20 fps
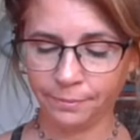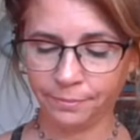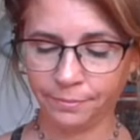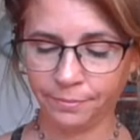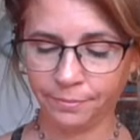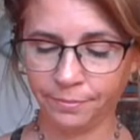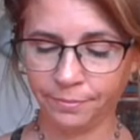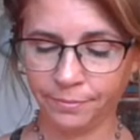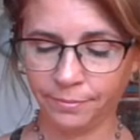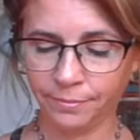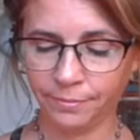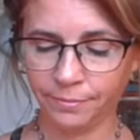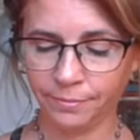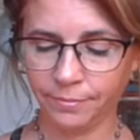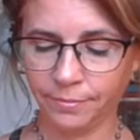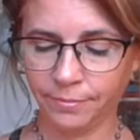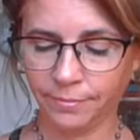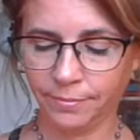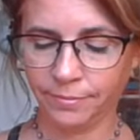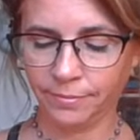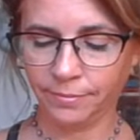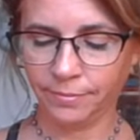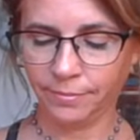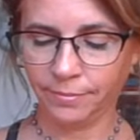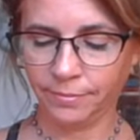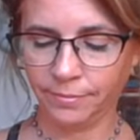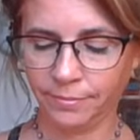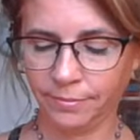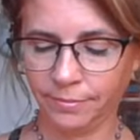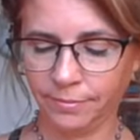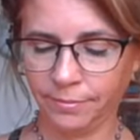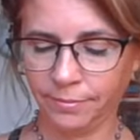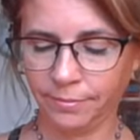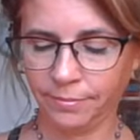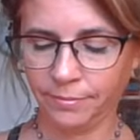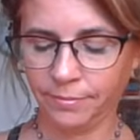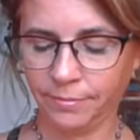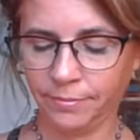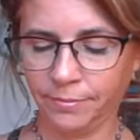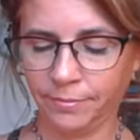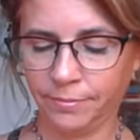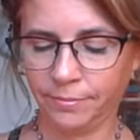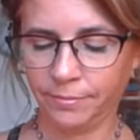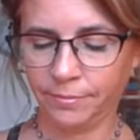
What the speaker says: Nothing is said.